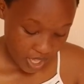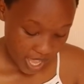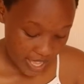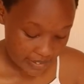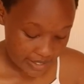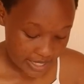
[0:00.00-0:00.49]
I
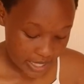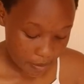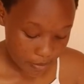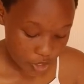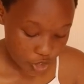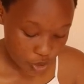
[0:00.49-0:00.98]
have
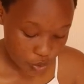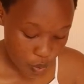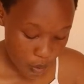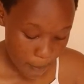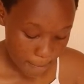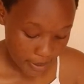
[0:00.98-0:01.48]
summoned
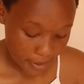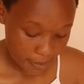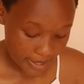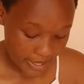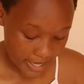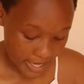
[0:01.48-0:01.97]
you by
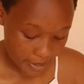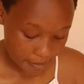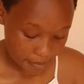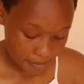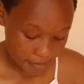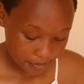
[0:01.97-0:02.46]
my
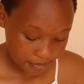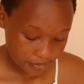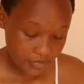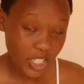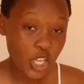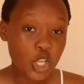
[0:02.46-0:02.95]
name.
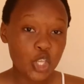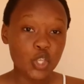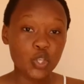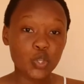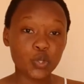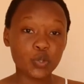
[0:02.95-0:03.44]

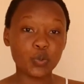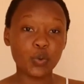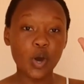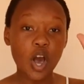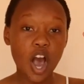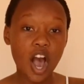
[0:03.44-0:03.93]
You
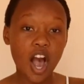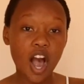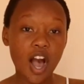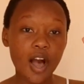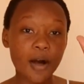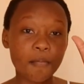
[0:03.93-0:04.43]

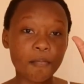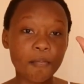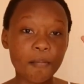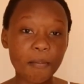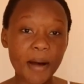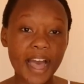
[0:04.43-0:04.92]
are
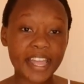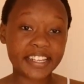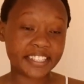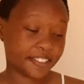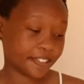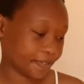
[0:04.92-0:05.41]

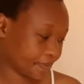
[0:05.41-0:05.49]
mine.